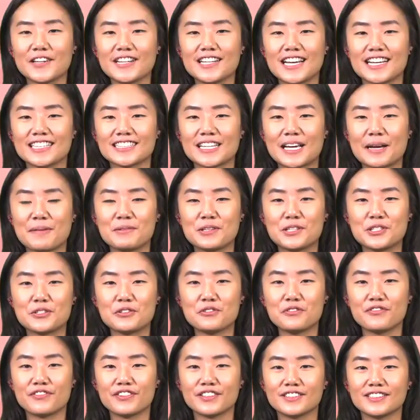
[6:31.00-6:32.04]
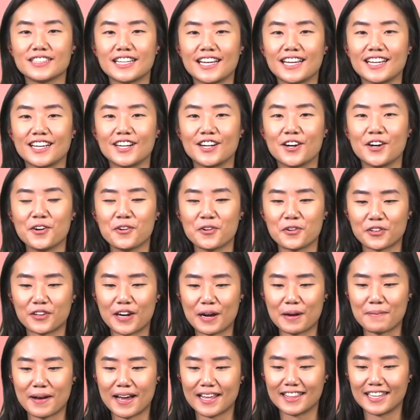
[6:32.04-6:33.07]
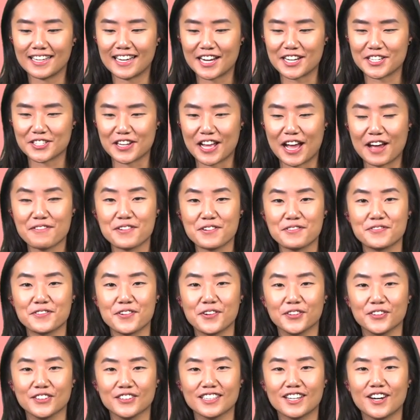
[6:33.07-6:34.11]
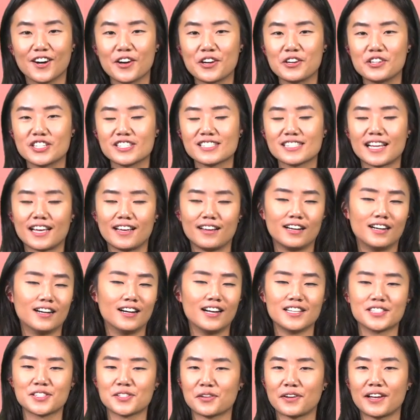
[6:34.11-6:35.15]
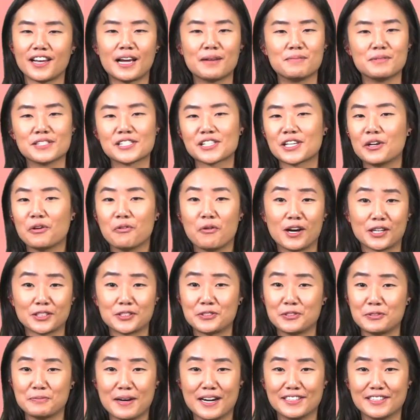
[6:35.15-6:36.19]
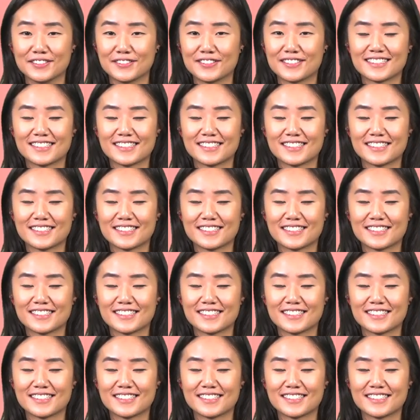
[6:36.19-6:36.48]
that time, did you feel like, oh crap, I think I should have a phone? Or you just like, oh, it's okay, I'm just going to walk 2 miles?